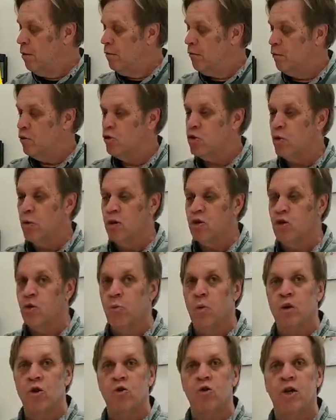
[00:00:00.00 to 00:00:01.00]
First question
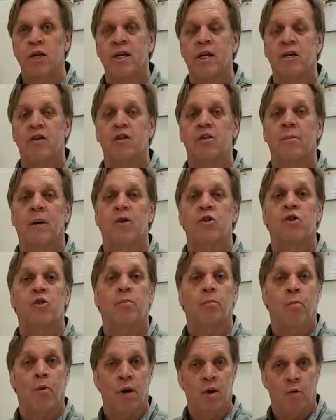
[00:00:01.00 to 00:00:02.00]
we usually get is about
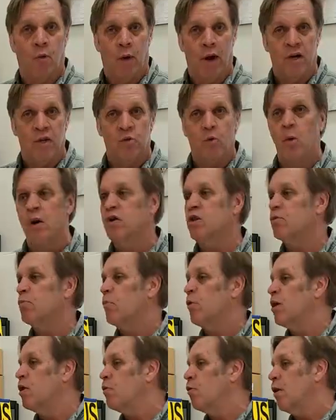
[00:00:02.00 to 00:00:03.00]
spring rates. What
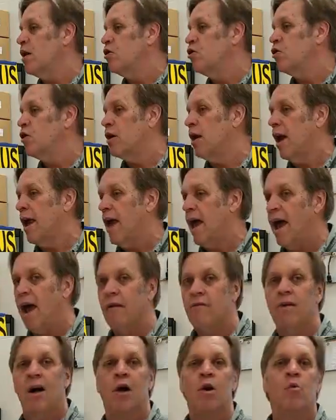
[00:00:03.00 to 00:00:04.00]
spring rate should I have?
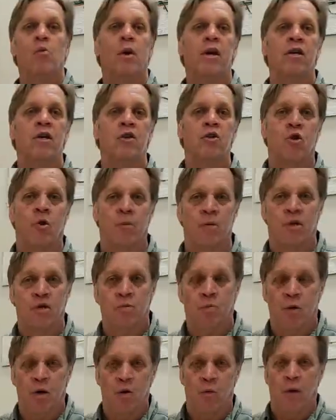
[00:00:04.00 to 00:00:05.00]
How do I determine
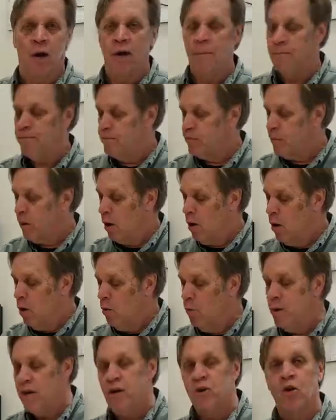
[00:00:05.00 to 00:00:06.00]
spring rate?
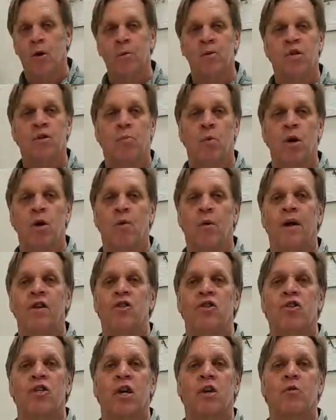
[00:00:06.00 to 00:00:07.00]
We determine spring rate
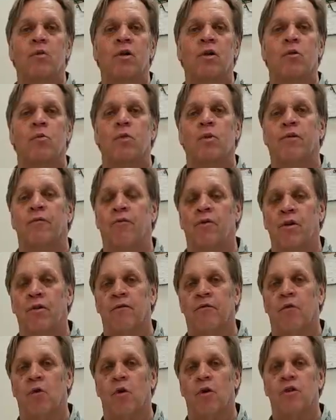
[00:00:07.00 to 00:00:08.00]
just like we did with the front
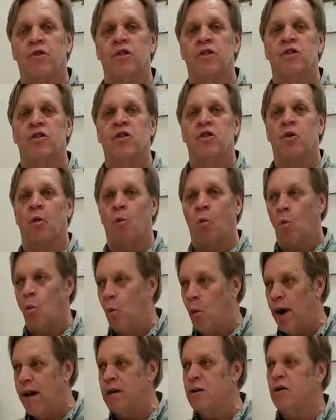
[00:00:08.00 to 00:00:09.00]
forks. It's the
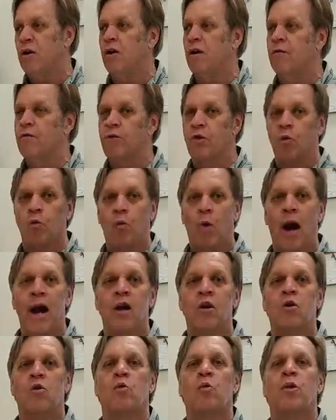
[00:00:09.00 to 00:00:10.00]
weight of the
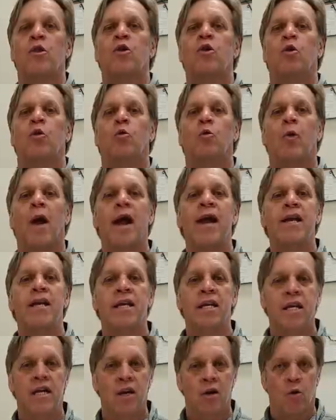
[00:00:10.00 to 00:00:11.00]
rider with your
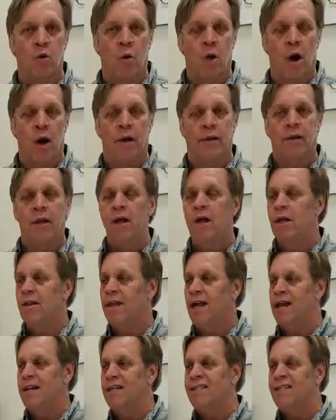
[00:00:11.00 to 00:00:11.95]
riding gear on. That